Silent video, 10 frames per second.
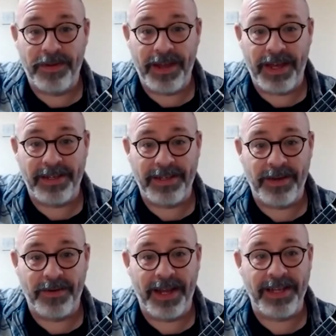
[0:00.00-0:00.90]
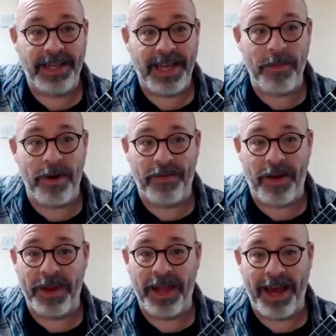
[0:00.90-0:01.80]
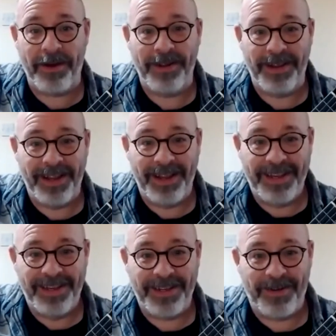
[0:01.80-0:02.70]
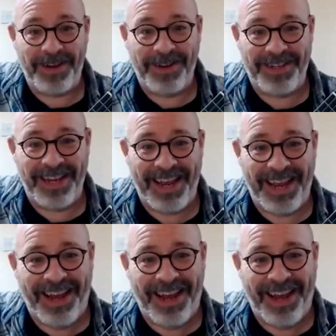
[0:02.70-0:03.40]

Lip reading: Yes. So I had to kick my family out so I could sit here.